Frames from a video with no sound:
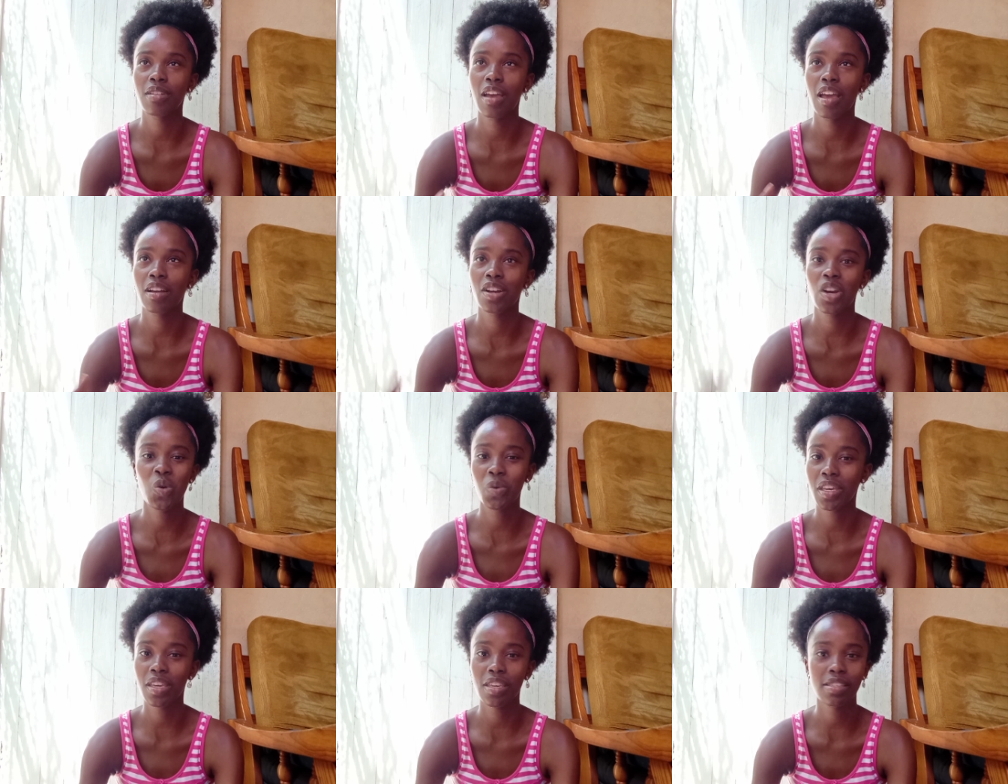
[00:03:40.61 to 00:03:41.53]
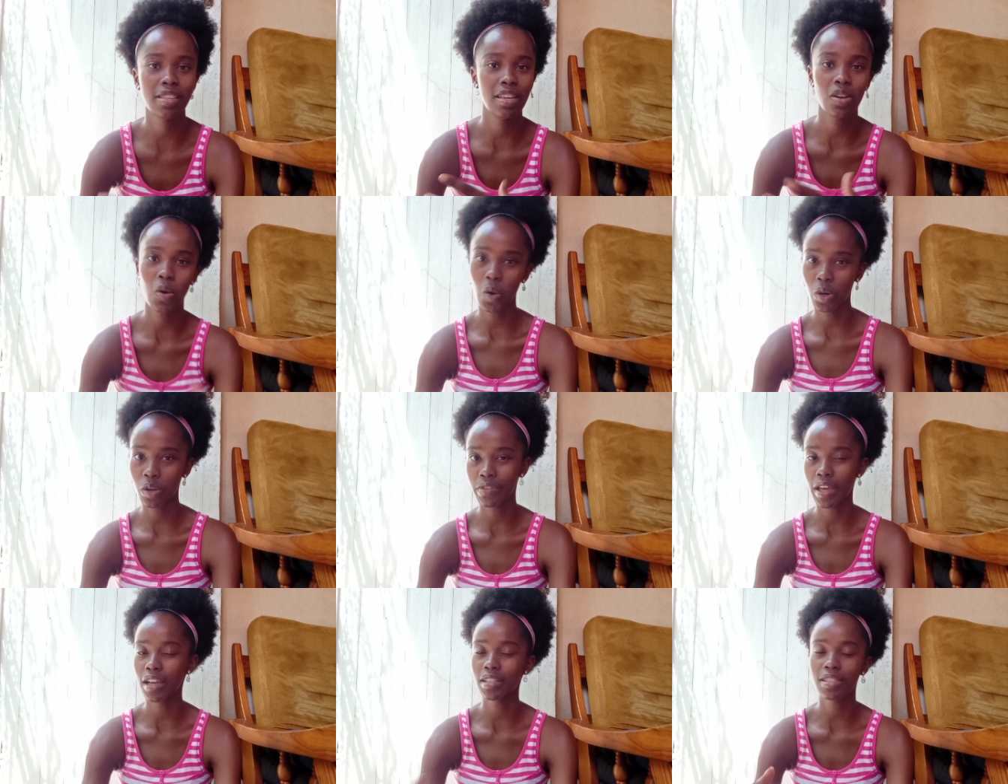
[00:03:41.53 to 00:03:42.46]
and cookies and all of
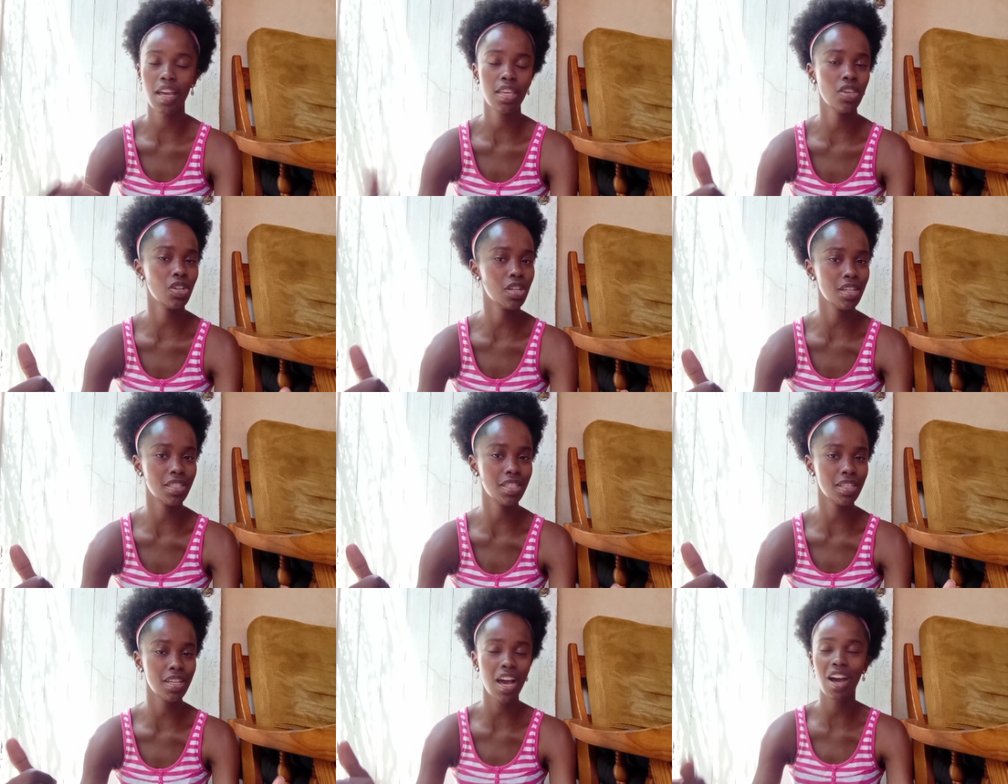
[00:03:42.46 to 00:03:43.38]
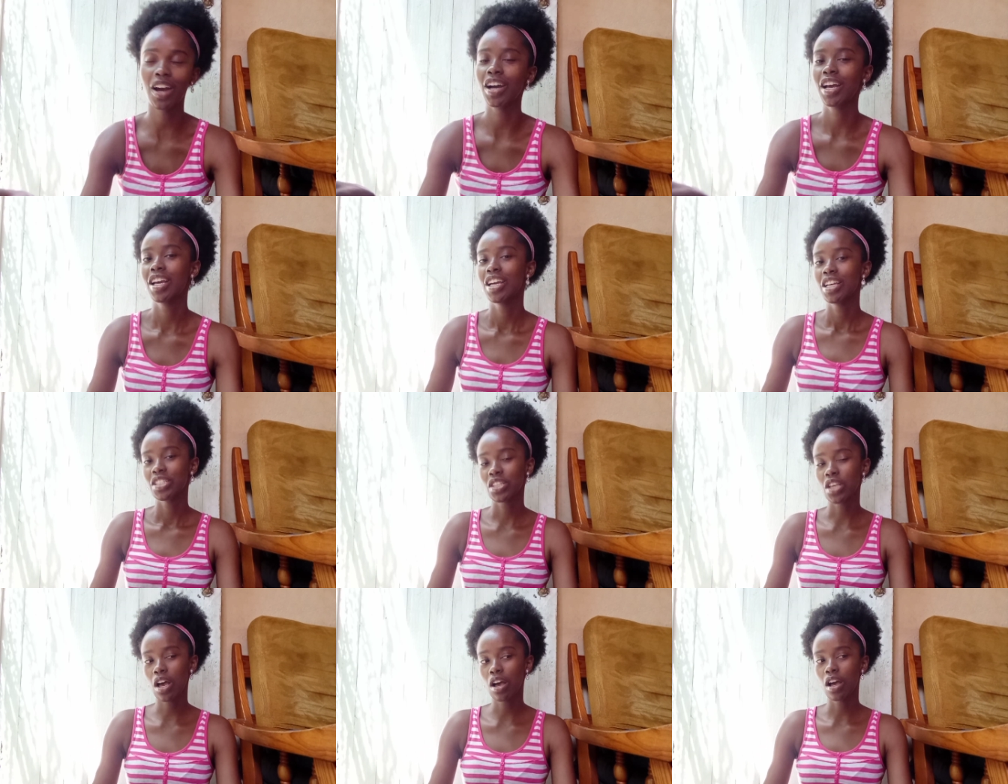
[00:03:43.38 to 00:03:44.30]
that, and you're good to go.
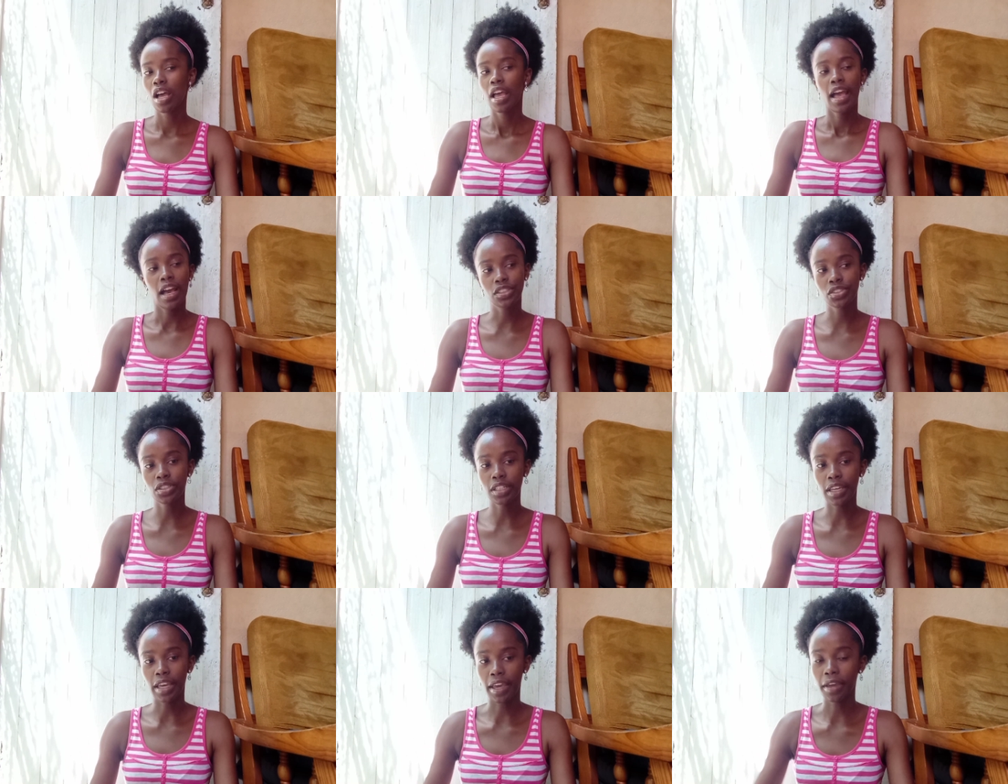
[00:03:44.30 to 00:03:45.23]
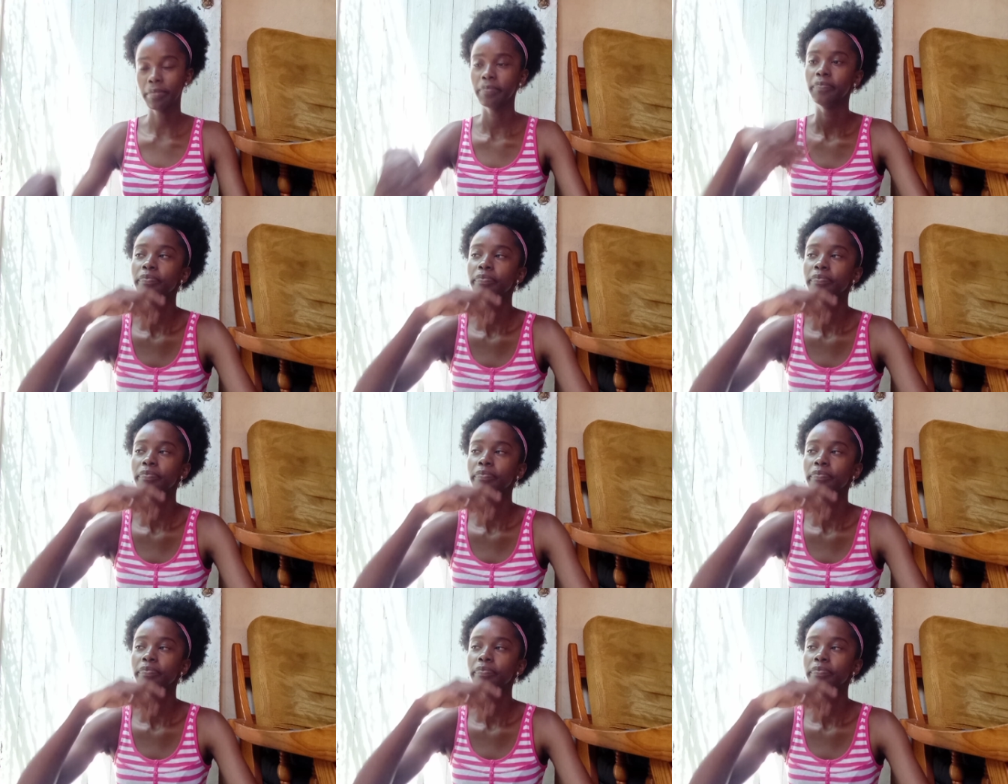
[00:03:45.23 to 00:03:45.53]
So actually, hey,